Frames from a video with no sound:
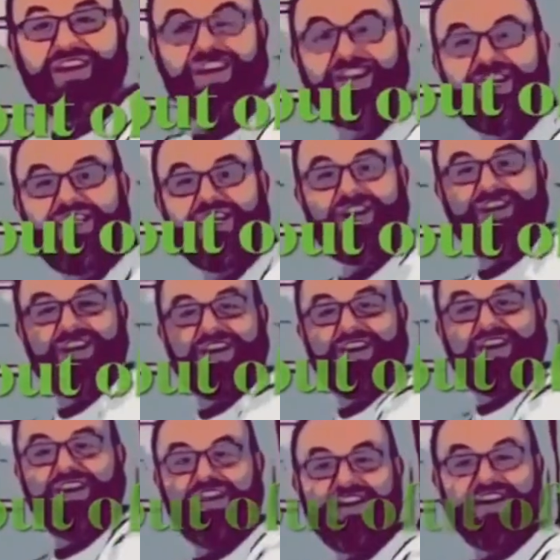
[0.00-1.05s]
of the
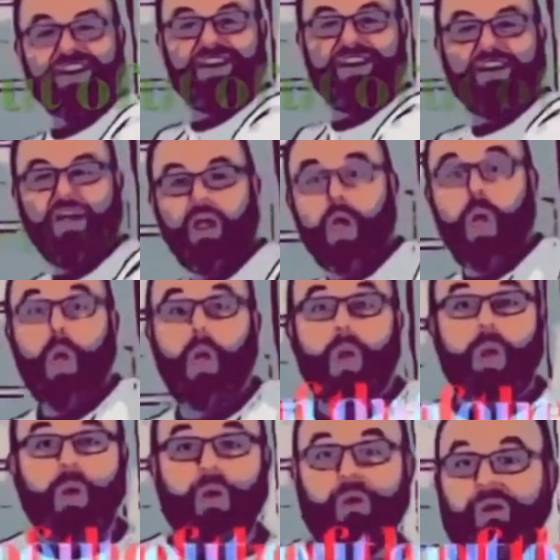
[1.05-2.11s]
attic?
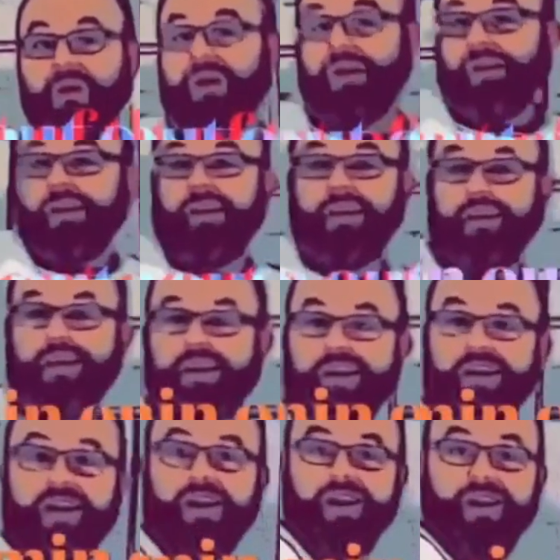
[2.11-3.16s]
Who's coming out
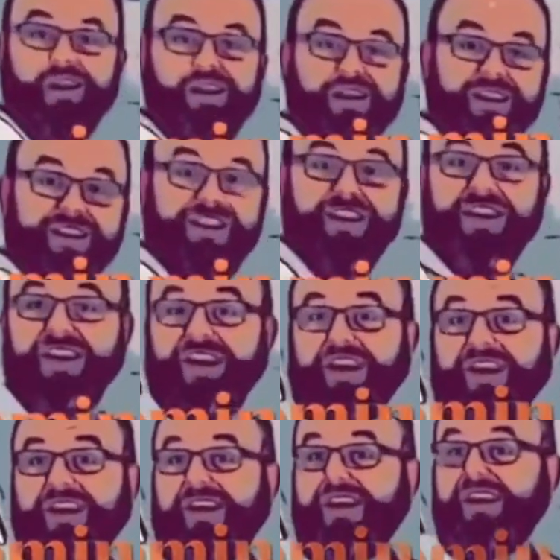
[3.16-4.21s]
of the
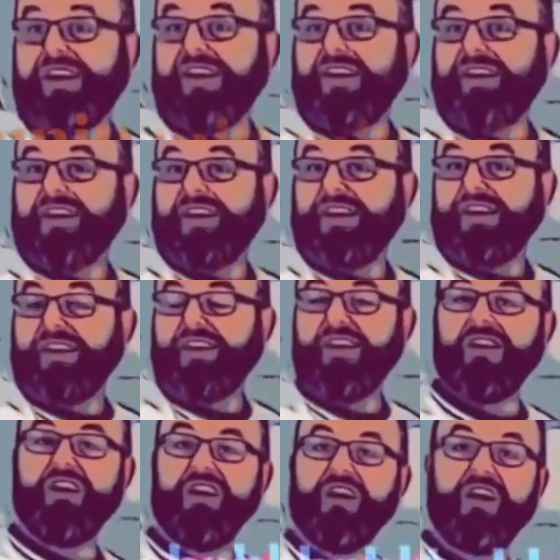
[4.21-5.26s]

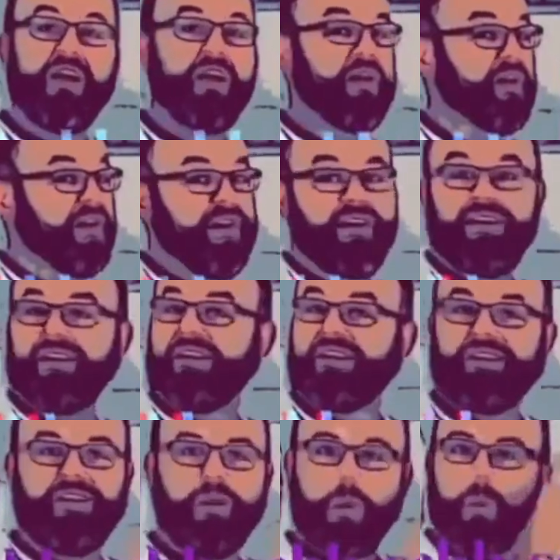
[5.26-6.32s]
attic? It's
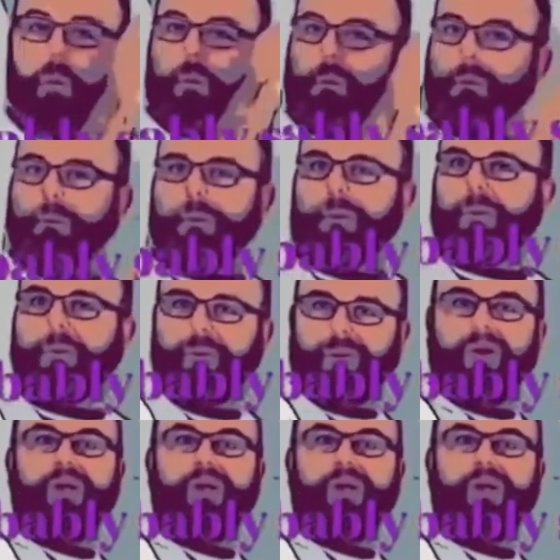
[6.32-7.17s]
probably something